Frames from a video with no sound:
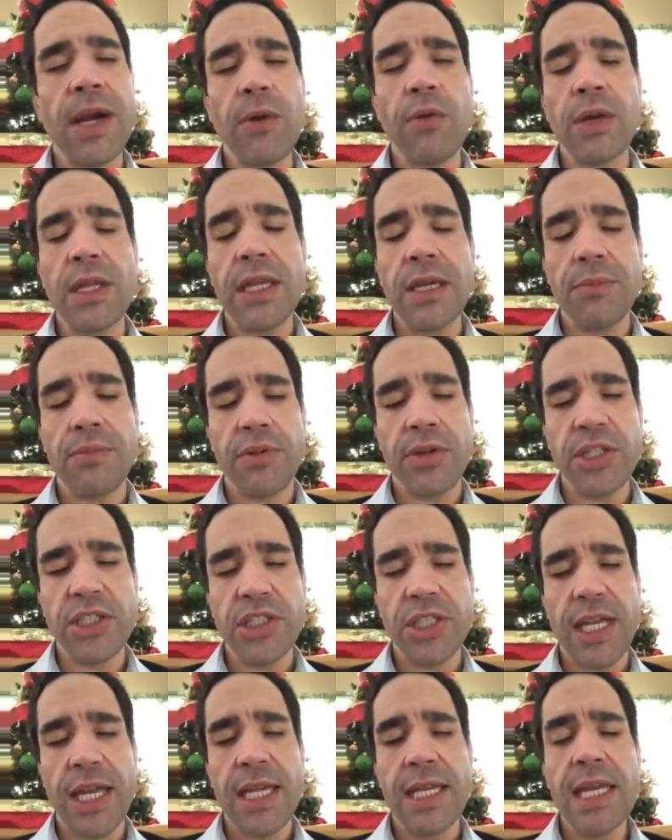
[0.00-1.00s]
I really
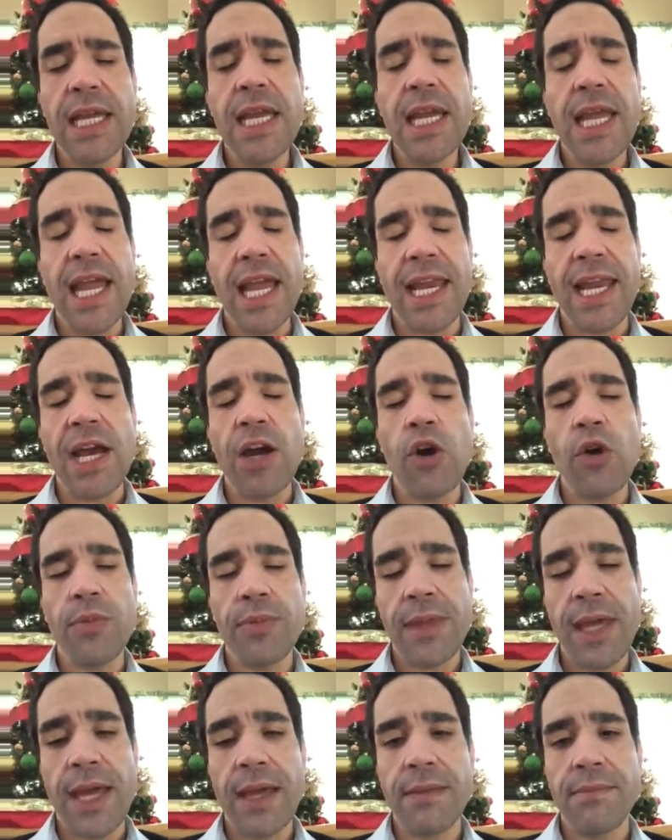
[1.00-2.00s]
appreciate, and I
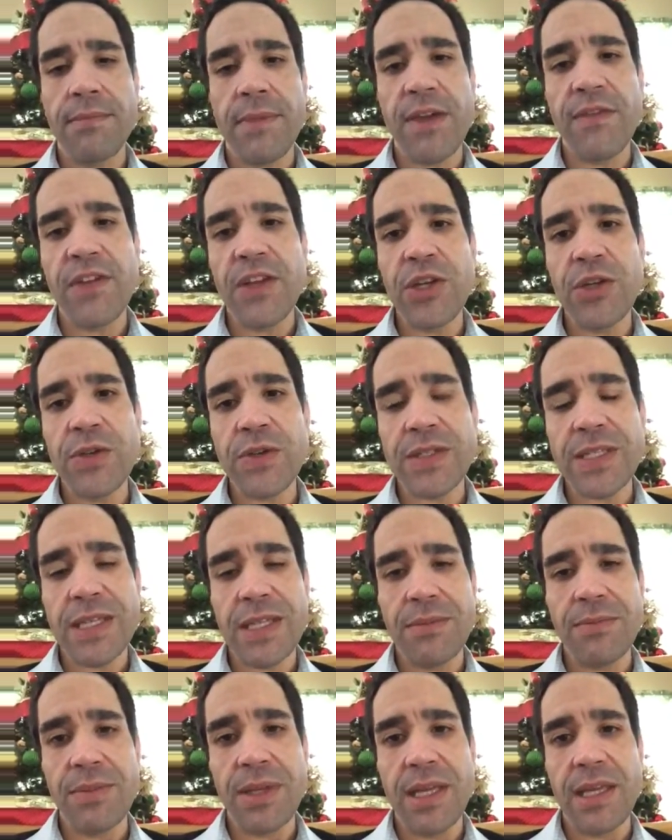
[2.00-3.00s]
hope that my videos
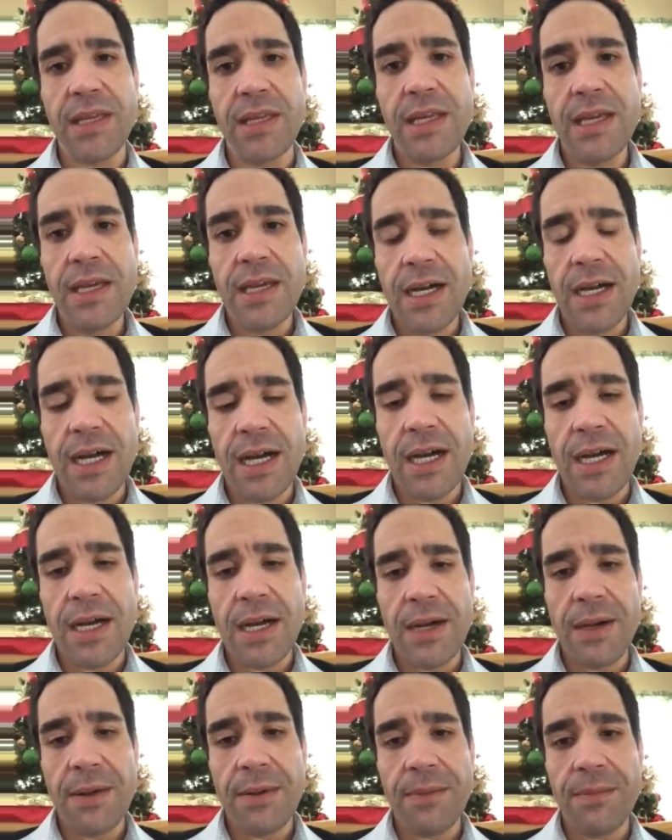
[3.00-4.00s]
can be
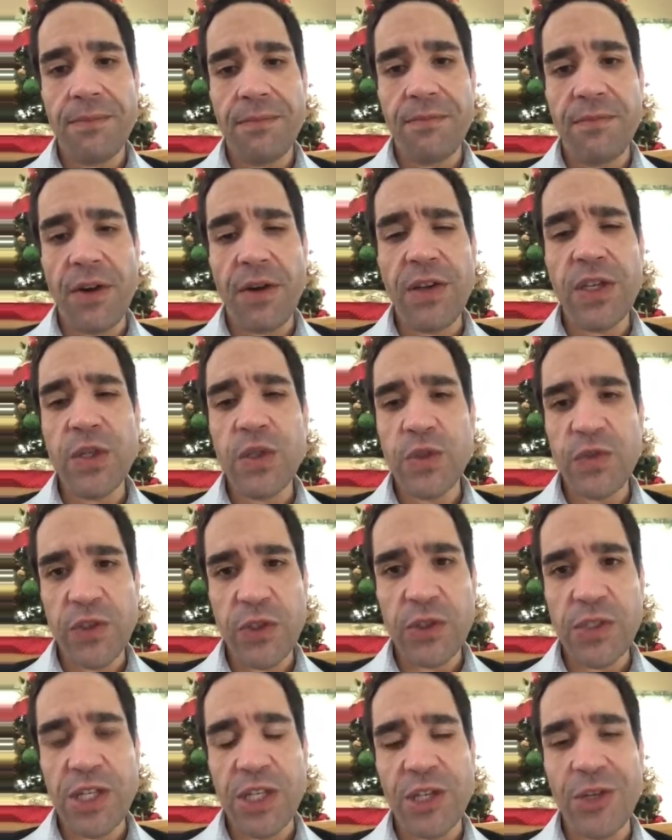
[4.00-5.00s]
very
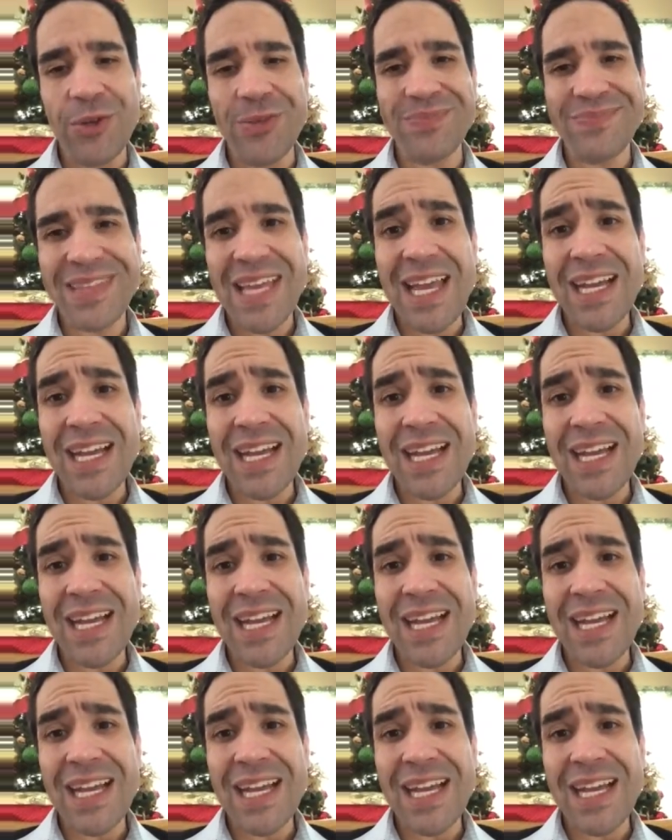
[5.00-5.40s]
useful to you.